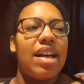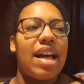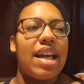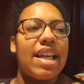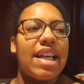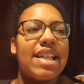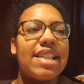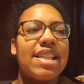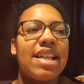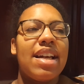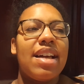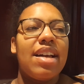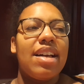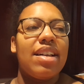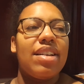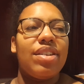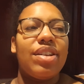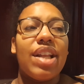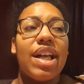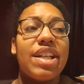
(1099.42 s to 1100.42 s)
guess
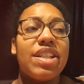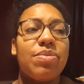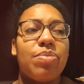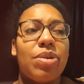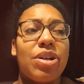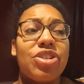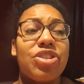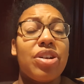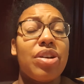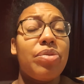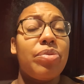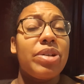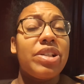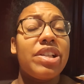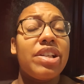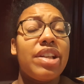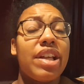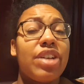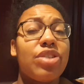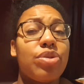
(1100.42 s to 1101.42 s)
less pressure. It
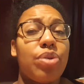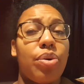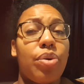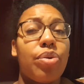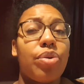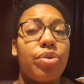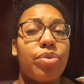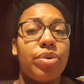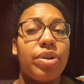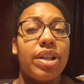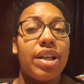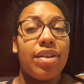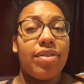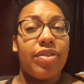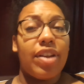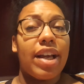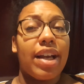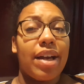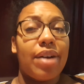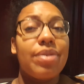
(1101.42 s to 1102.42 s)
wasn't like total
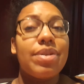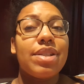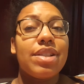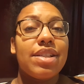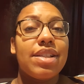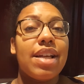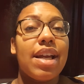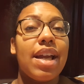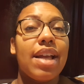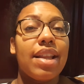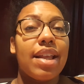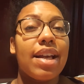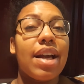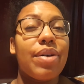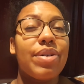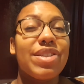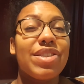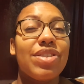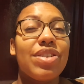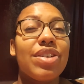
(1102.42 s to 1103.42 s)
relief, like I was saying, like
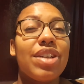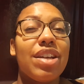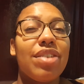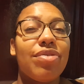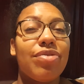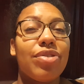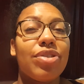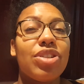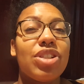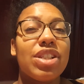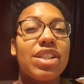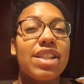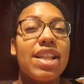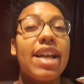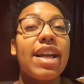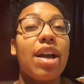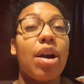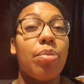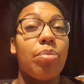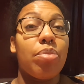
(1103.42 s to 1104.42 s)
I was looking for just
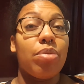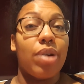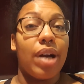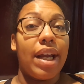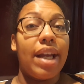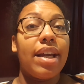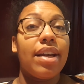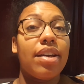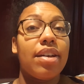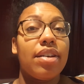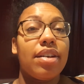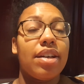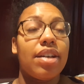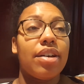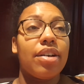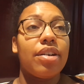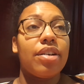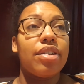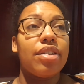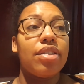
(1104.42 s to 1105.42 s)
like a break
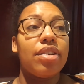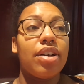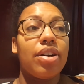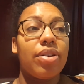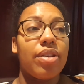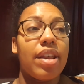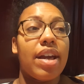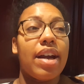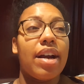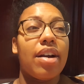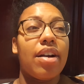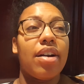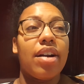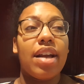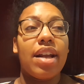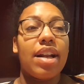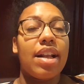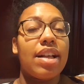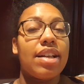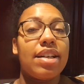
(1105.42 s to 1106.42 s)
here or there,
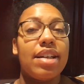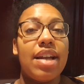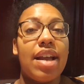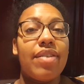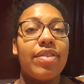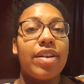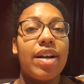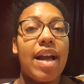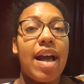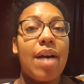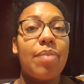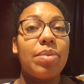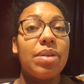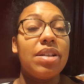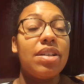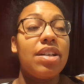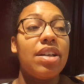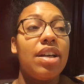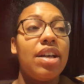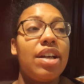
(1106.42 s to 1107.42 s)
and it never
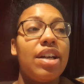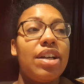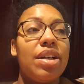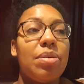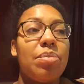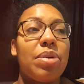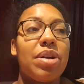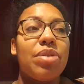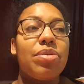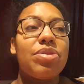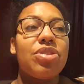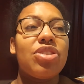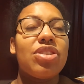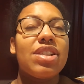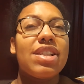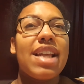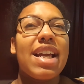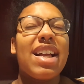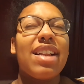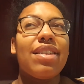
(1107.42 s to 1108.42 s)
happened. But it was
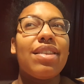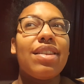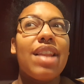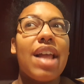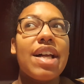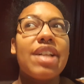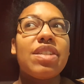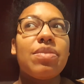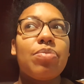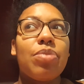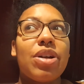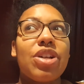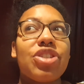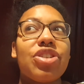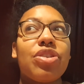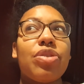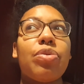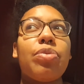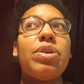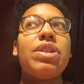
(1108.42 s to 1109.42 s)
just like less
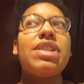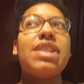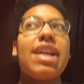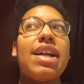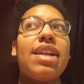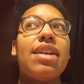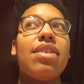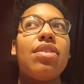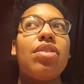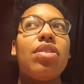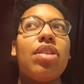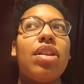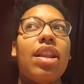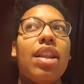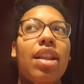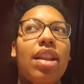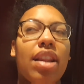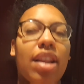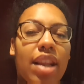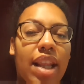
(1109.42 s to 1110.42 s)
pressure once
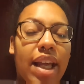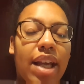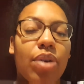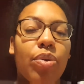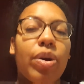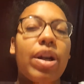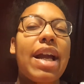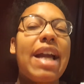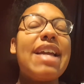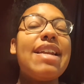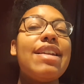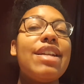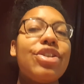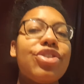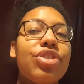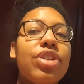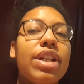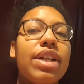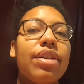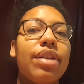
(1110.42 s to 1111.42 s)
when I
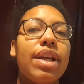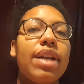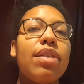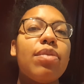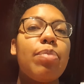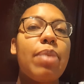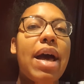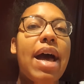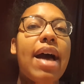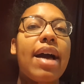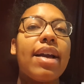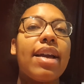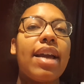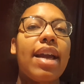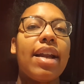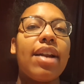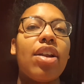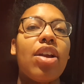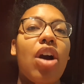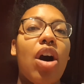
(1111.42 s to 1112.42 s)
initially leaned back
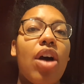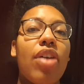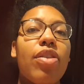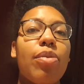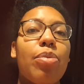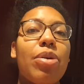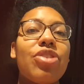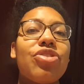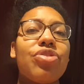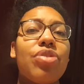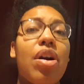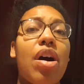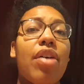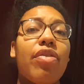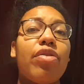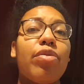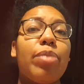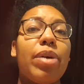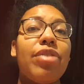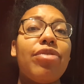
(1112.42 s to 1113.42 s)
and got the pressure
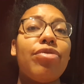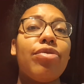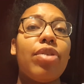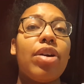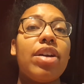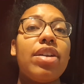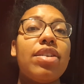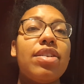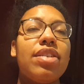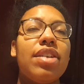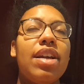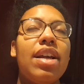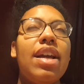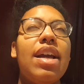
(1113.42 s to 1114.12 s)
off of my front,